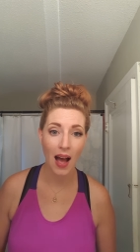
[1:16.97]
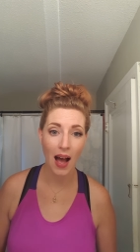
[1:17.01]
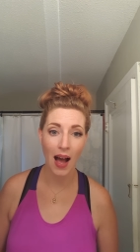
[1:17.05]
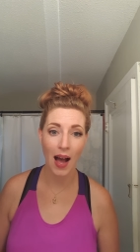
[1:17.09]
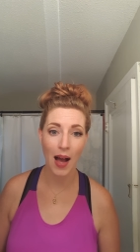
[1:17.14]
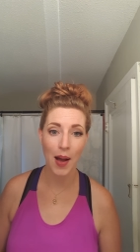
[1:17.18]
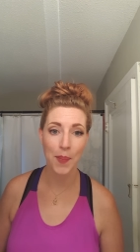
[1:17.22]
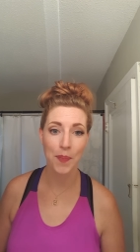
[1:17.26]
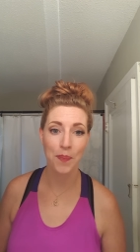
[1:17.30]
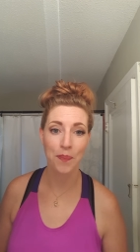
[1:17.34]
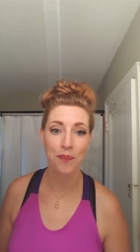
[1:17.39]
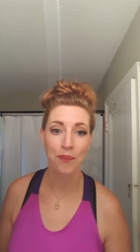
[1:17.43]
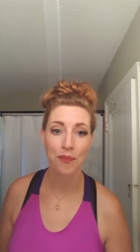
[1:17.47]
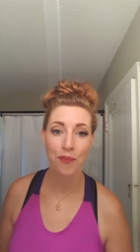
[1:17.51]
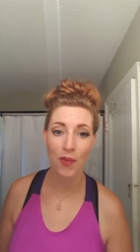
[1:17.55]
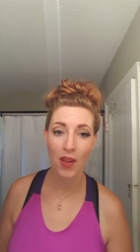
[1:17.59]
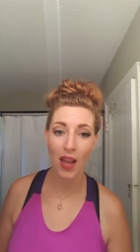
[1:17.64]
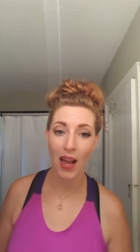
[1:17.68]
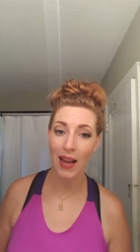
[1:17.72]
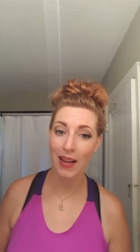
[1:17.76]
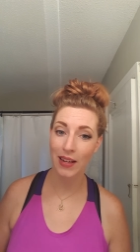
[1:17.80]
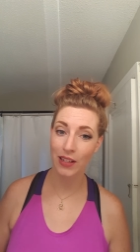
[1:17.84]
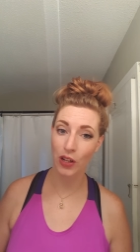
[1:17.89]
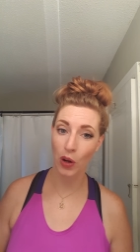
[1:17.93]

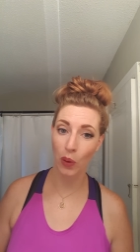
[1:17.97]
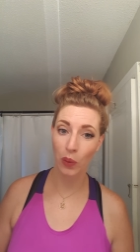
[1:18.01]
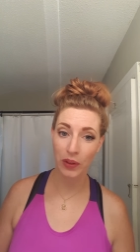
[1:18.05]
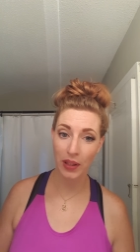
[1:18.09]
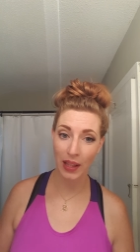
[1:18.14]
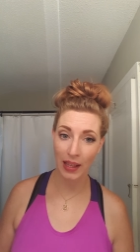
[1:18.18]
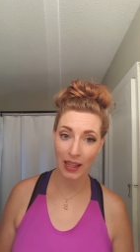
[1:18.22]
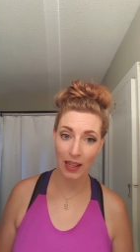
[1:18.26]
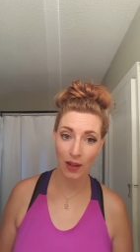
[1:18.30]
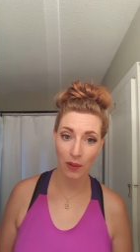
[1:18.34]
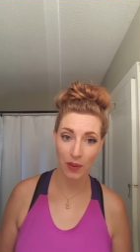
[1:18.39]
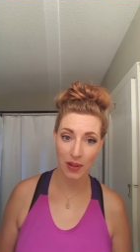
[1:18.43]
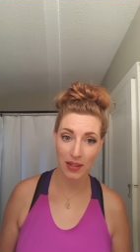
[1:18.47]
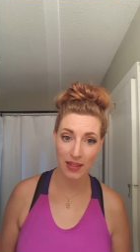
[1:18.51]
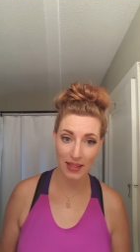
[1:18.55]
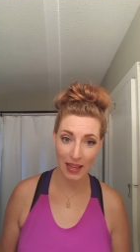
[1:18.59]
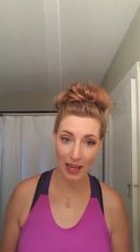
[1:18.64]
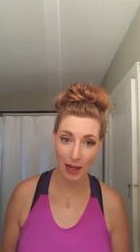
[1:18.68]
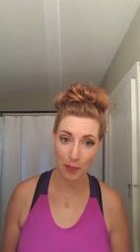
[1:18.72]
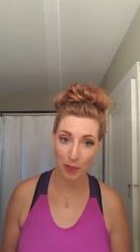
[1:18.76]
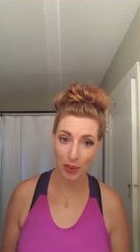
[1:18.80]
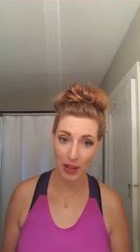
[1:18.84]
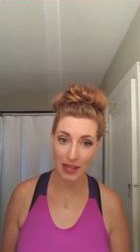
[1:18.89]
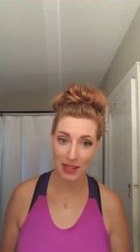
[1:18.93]
I don't think it would
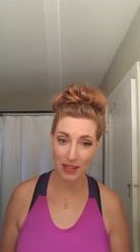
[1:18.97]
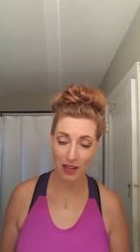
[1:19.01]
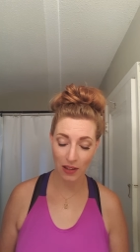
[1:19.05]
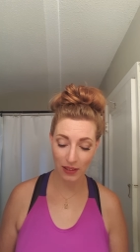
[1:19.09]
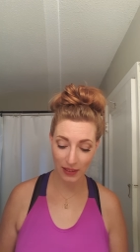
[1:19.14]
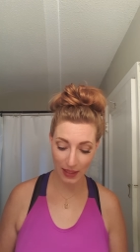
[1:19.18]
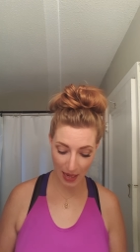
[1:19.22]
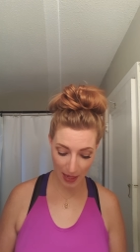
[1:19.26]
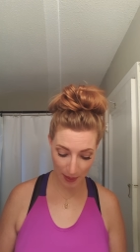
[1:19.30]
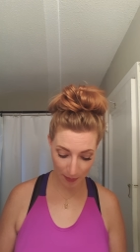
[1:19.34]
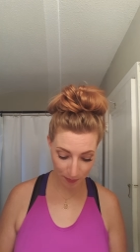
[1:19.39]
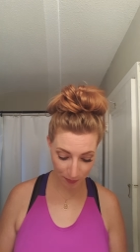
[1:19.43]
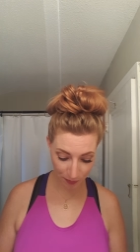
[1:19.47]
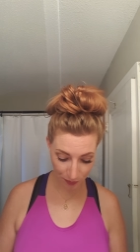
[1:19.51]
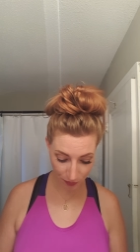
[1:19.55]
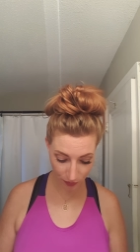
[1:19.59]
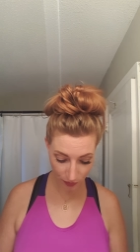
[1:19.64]
stay in place all day.